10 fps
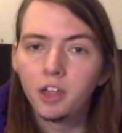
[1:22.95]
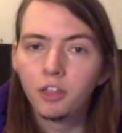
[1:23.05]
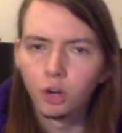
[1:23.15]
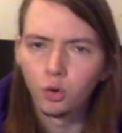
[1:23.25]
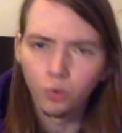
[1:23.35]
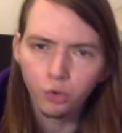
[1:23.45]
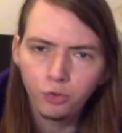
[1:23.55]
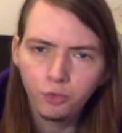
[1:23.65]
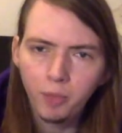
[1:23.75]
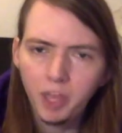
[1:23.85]
the
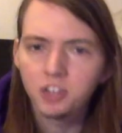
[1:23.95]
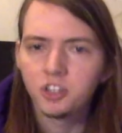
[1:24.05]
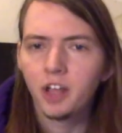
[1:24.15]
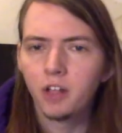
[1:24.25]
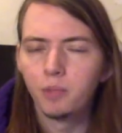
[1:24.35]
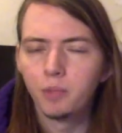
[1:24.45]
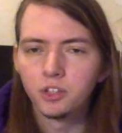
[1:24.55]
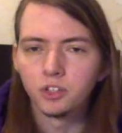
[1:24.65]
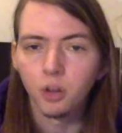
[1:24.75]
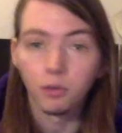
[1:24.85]
groove-based
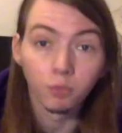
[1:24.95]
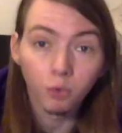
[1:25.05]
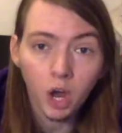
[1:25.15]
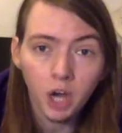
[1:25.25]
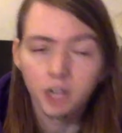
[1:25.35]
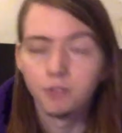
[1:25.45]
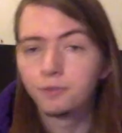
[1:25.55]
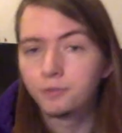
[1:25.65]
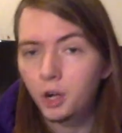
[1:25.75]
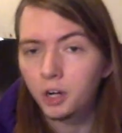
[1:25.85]
elements of rock and
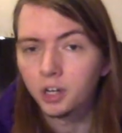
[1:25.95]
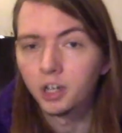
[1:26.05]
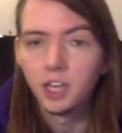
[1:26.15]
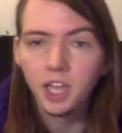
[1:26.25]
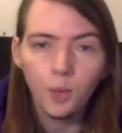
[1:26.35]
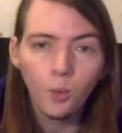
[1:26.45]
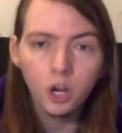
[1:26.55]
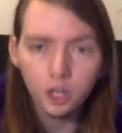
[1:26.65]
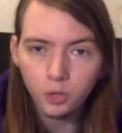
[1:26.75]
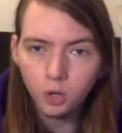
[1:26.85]
funk and
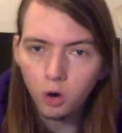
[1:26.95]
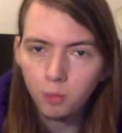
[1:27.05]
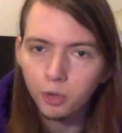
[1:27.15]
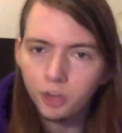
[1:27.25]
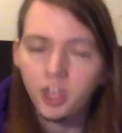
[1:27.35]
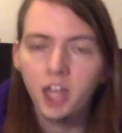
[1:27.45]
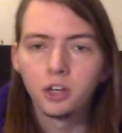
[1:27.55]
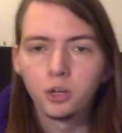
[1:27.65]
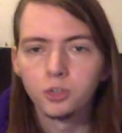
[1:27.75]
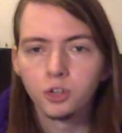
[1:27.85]
wanted to incorporate that
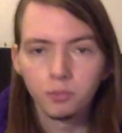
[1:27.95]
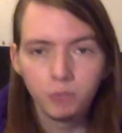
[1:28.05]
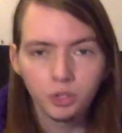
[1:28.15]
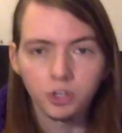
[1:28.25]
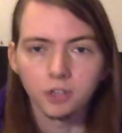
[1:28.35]
into his own music.